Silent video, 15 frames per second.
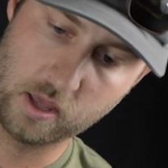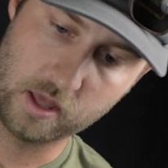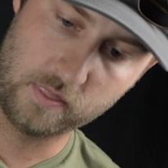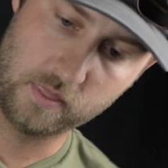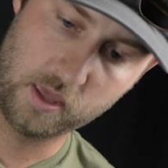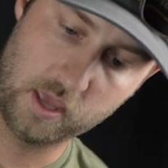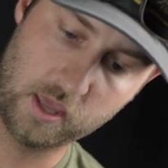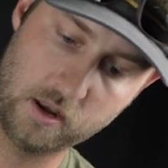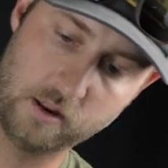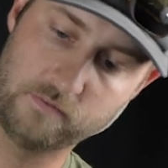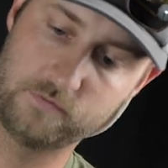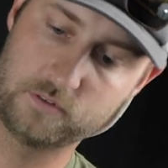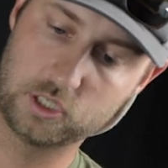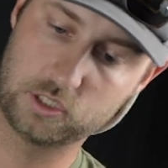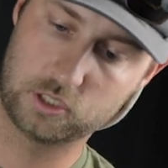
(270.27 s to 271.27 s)
And then
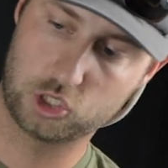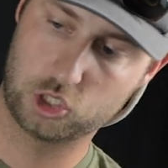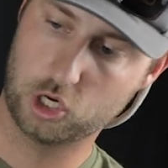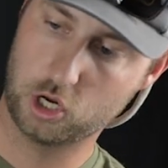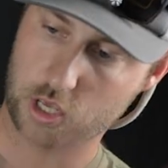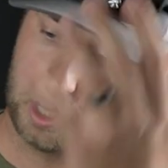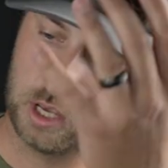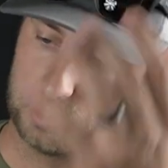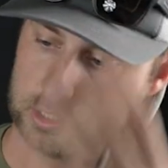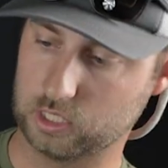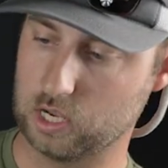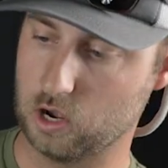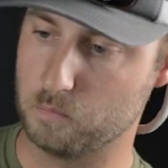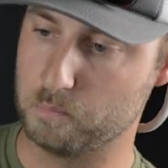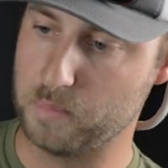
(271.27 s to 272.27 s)
just to show you, to
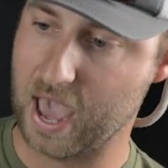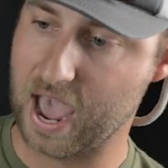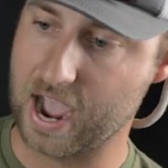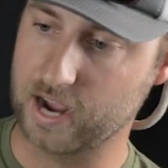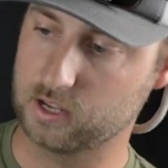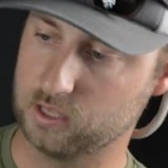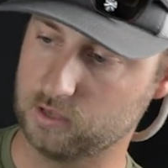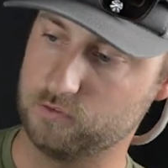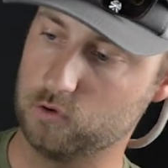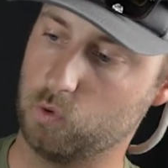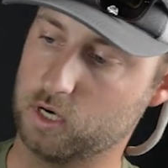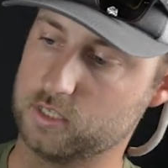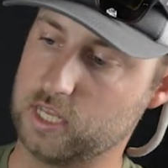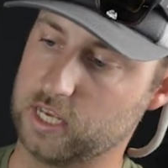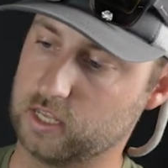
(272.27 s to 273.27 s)
go back, if you
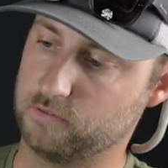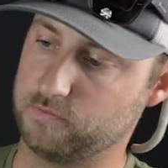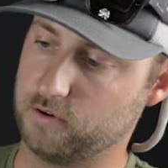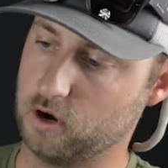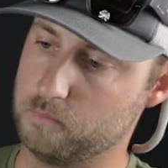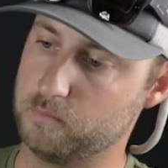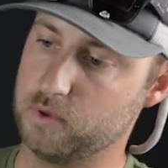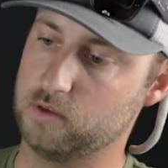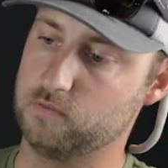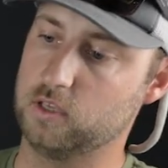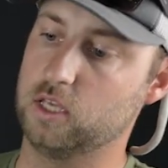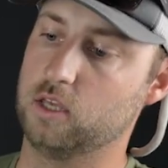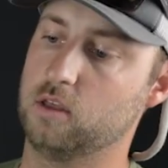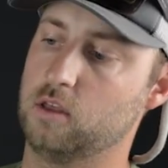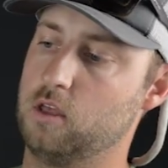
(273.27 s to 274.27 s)
want to take it from
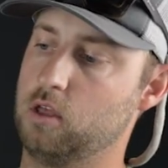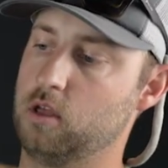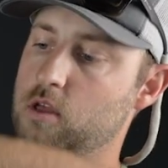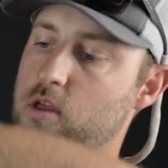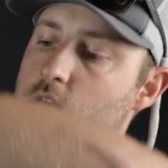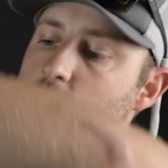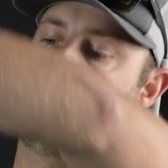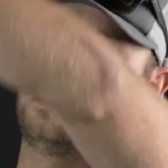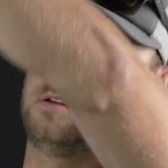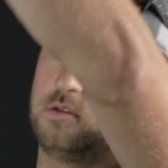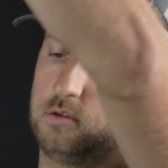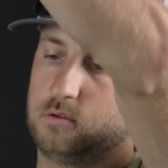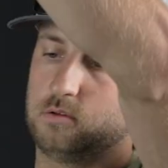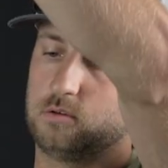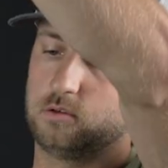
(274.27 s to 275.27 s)
Bivvy
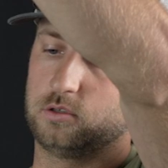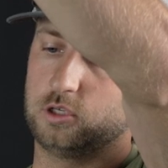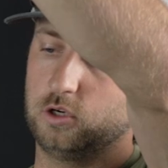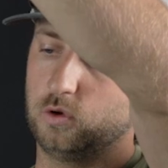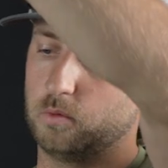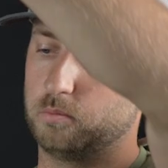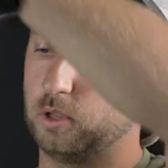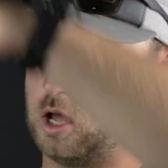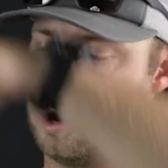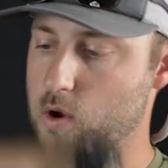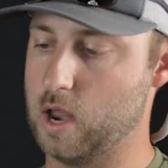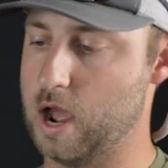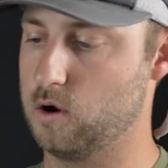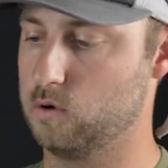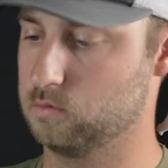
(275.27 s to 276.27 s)
to a blown
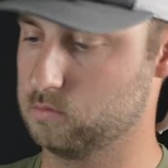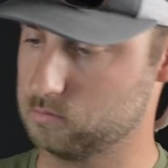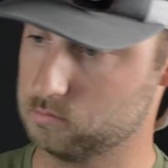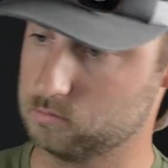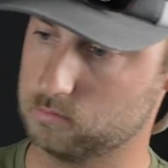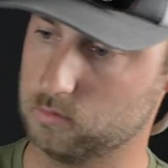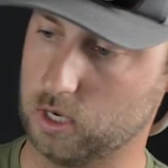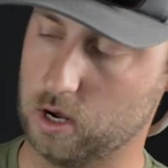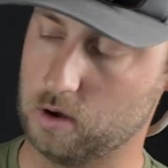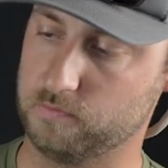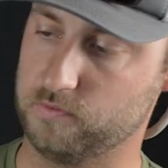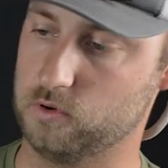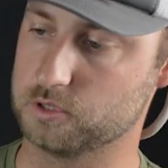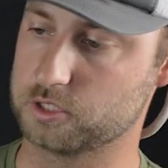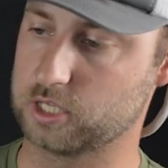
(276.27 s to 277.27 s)
out
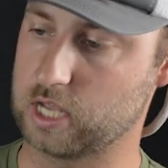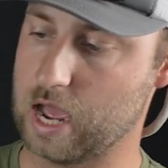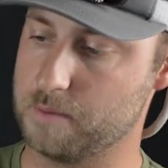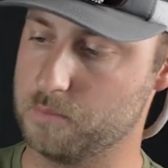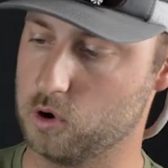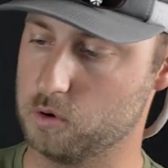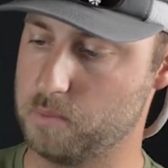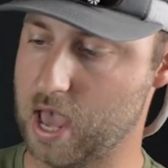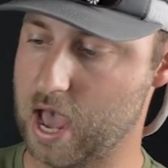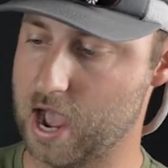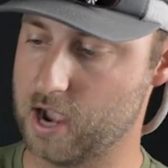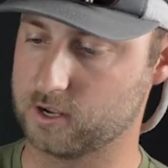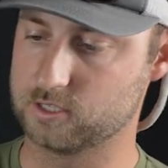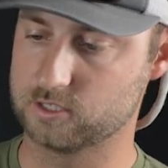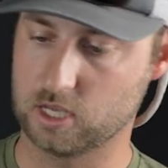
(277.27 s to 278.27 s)
full Sky mode
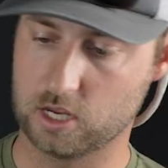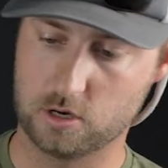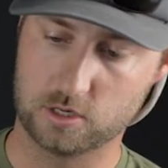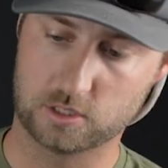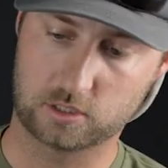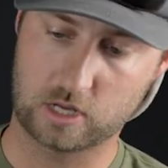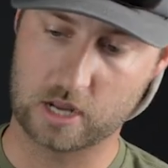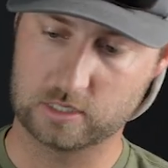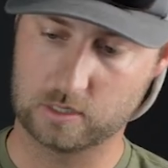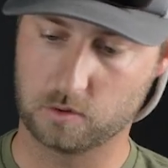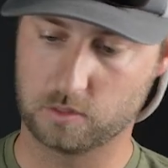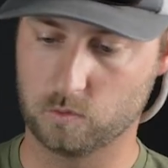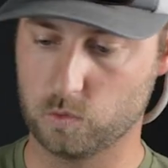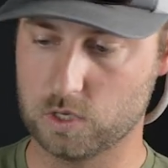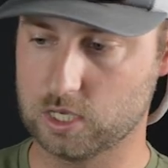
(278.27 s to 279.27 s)
pack, say you just got done
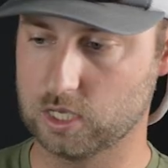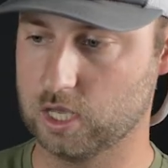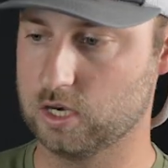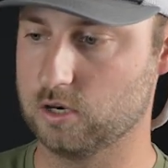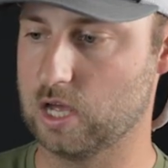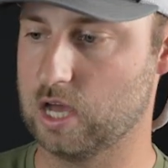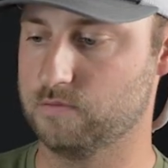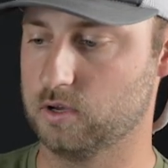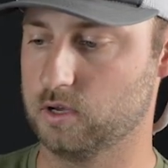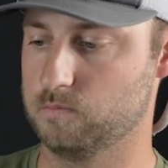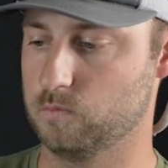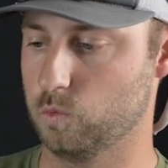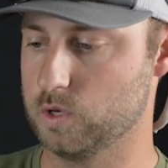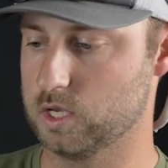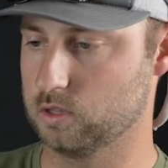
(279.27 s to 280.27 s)
with a weekend and you have a
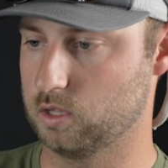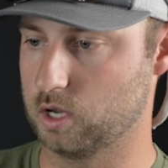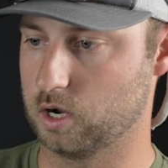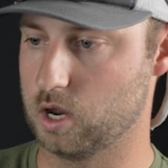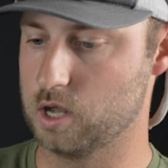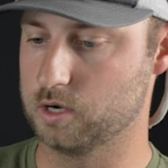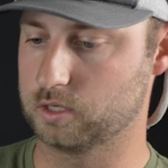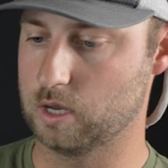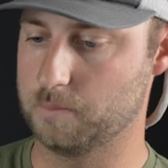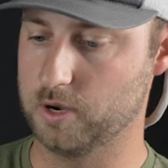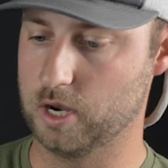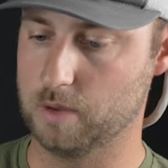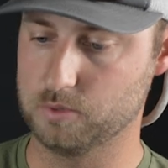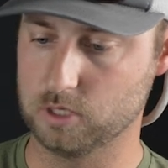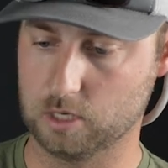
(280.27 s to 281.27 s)
week-long hunt
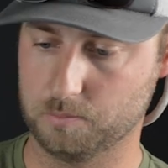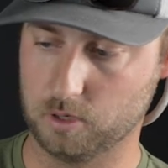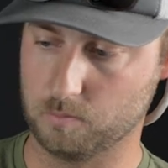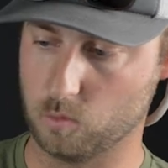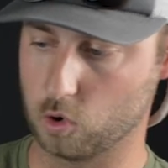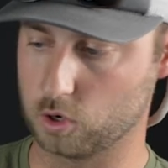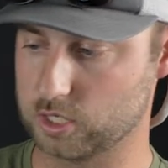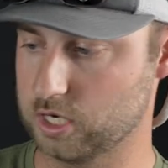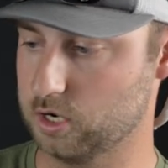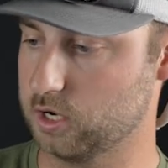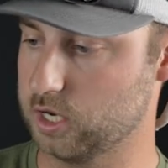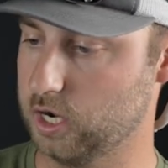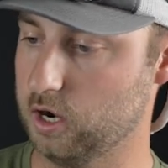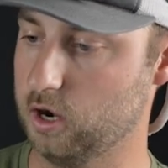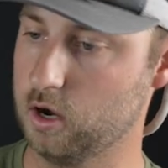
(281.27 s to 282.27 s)
coming up and you need to put more gear in
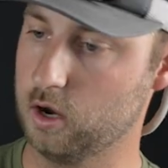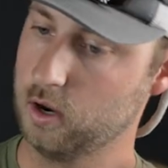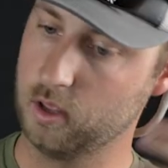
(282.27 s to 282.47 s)
here,